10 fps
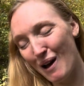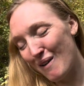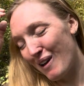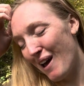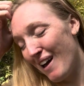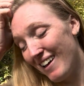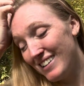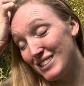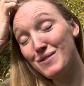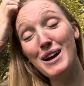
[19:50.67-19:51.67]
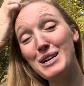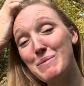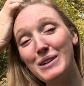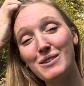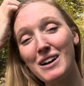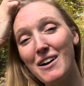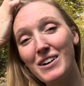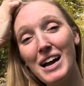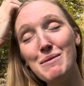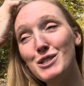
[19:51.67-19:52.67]
Okay, just find a middle ground.
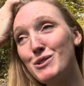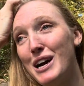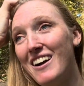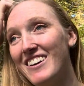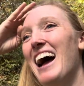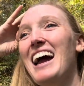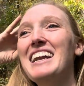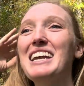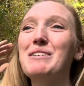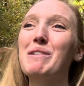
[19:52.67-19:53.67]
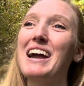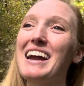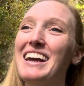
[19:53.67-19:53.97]
I'm so tired. I need a break.